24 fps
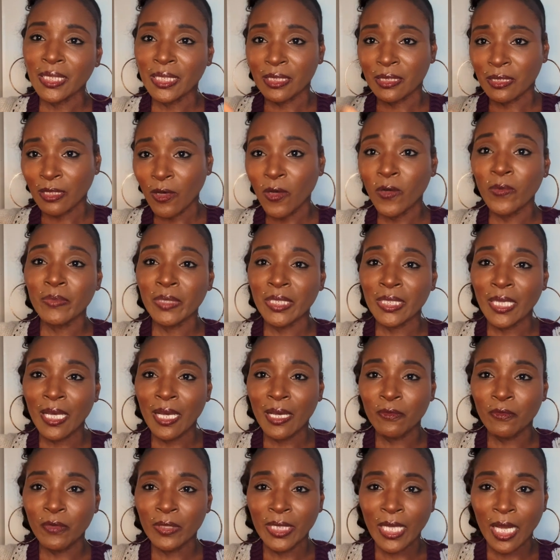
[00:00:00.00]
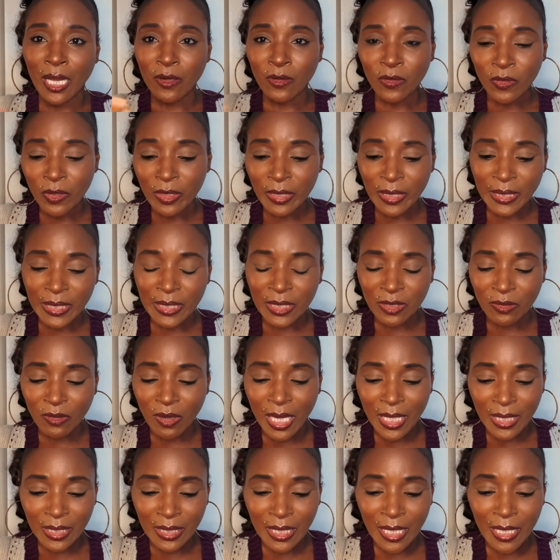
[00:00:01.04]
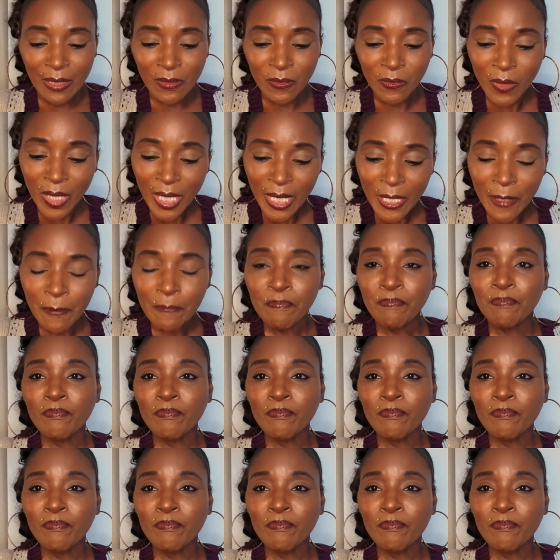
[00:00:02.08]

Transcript: it told me that when I ordered, so I can't wait.